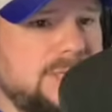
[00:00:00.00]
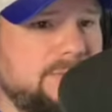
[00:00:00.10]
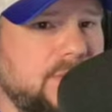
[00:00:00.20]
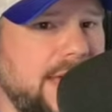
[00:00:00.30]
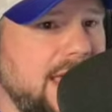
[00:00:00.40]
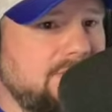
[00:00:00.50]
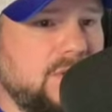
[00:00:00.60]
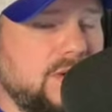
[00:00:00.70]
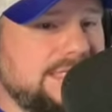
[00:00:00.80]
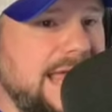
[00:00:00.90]
him for a
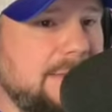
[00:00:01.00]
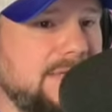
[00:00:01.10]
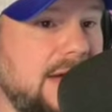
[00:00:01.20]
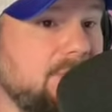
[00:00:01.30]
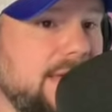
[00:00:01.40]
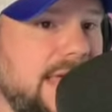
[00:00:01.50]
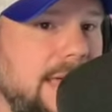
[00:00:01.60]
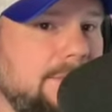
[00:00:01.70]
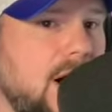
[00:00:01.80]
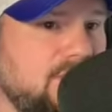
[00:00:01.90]
handful of snaps every
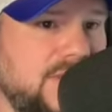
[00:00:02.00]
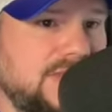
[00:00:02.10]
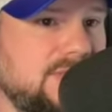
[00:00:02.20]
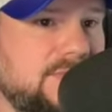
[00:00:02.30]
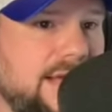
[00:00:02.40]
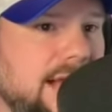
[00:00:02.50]
game offensively.